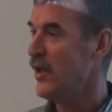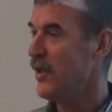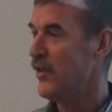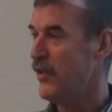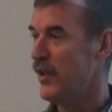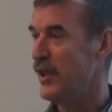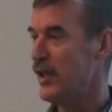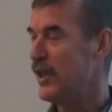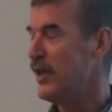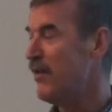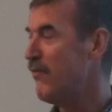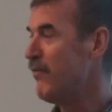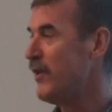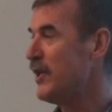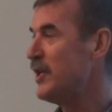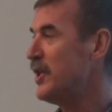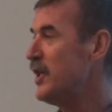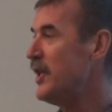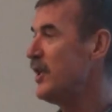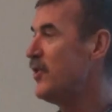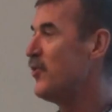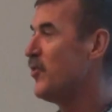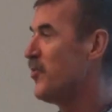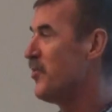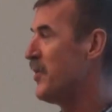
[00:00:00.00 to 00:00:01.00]
They give
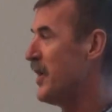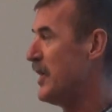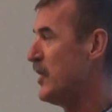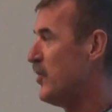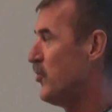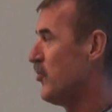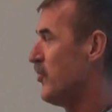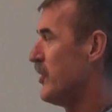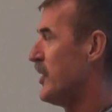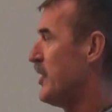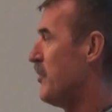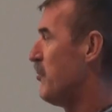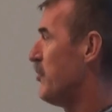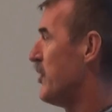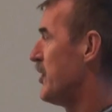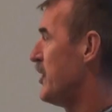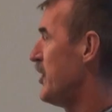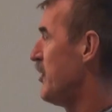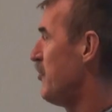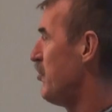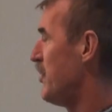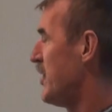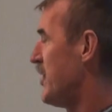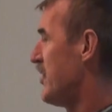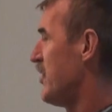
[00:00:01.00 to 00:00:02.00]
any domain to anybody
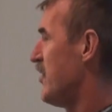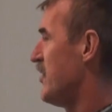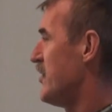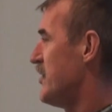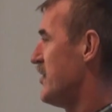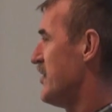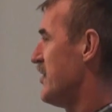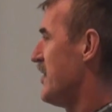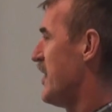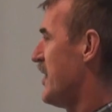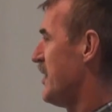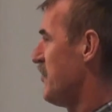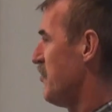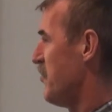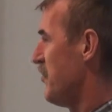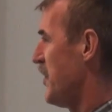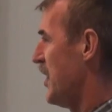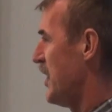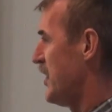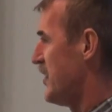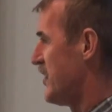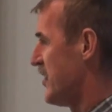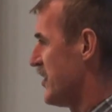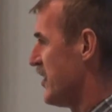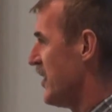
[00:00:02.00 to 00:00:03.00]
because that
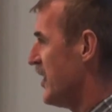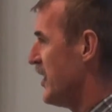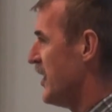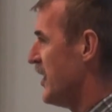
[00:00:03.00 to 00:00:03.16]
makes